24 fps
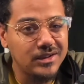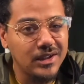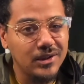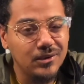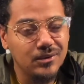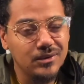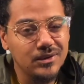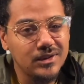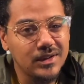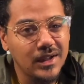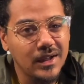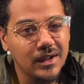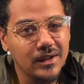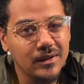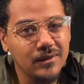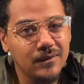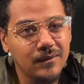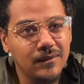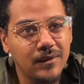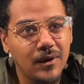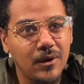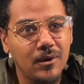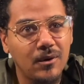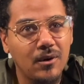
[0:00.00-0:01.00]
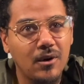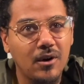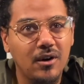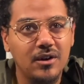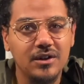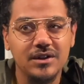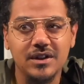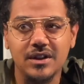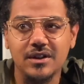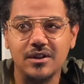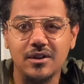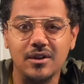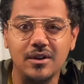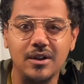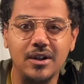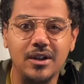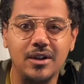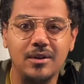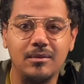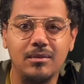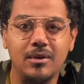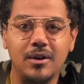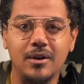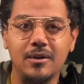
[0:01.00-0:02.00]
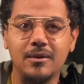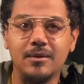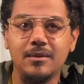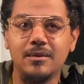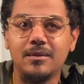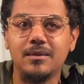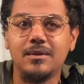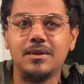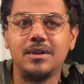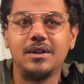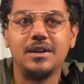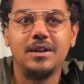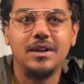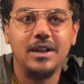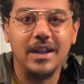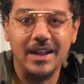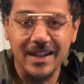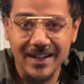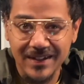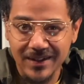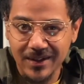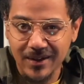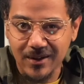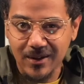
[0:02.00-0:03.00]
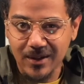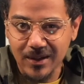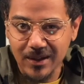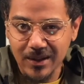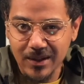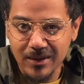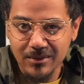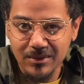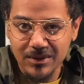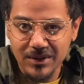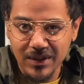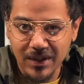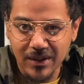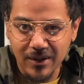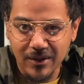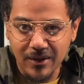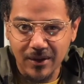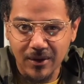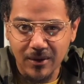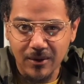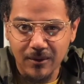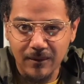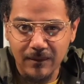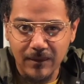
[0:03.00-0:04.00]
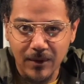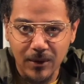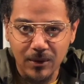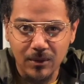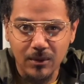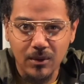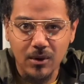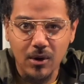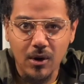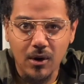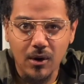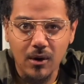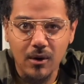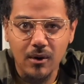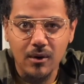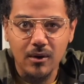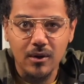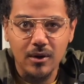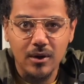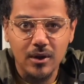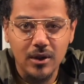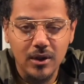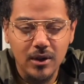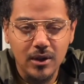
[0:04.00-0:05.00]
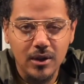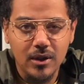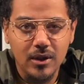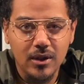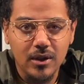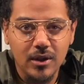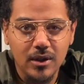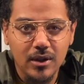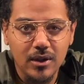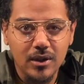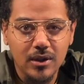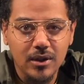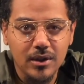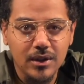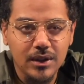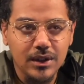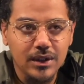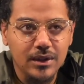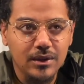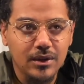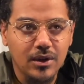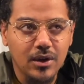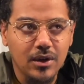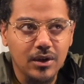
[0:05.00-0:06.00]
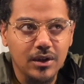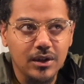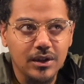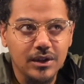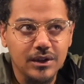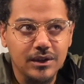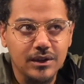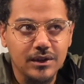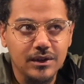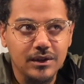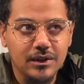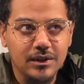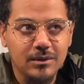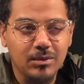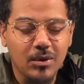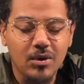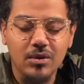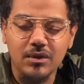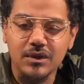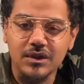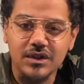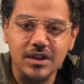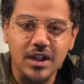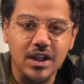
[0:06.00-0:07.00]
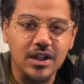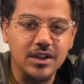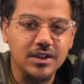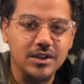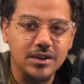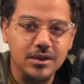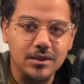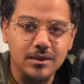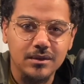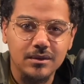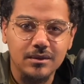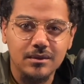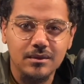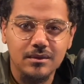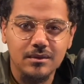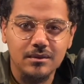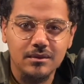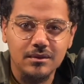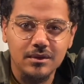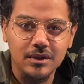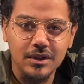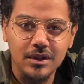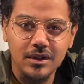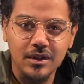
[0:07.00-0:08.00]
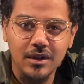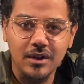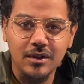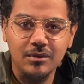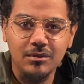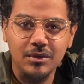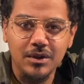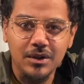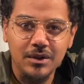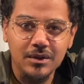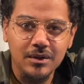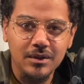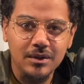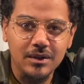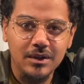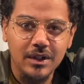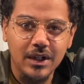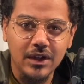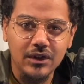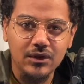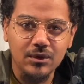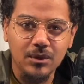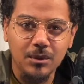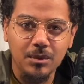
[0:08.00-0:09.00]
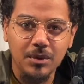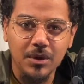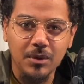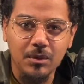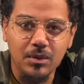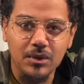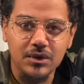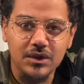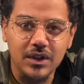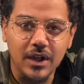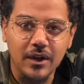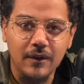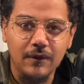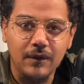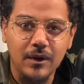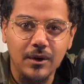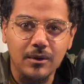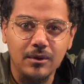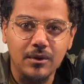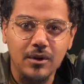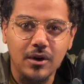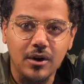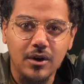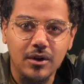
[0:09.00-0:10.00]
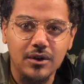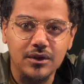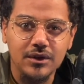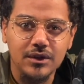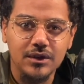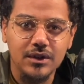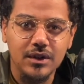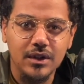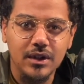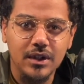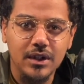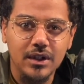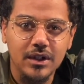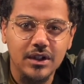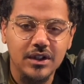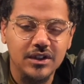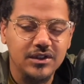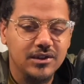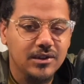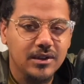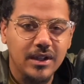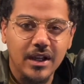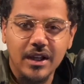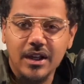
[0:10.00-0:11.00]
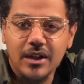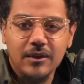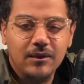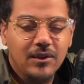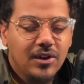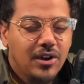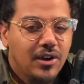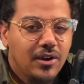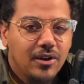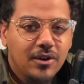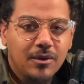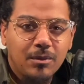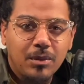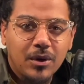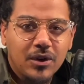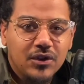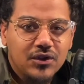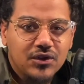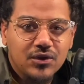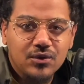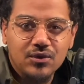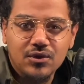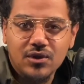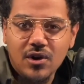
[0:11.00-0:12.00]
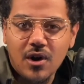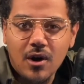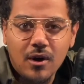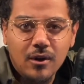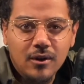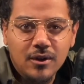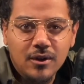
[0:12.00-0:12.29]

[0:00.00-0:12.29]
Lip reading: taking phone calls at the club, bro? In the club, you taking a whole phone call? Go to the smoking section. You know what I mean? That's where people take phone calls, because you can't even hear the person who's calling you.